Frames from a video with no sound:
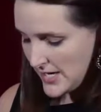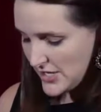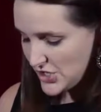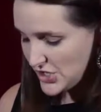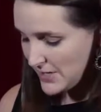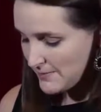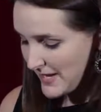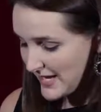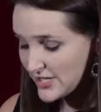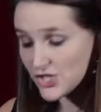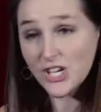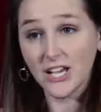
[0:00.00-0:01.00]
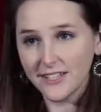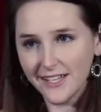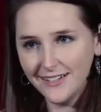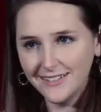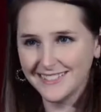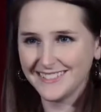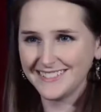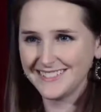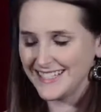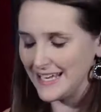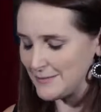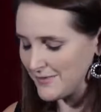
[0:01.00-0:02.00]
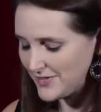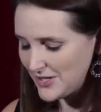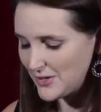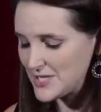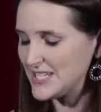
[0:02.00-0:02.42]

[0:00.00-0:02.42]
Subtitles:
champagne jelly, to name a few.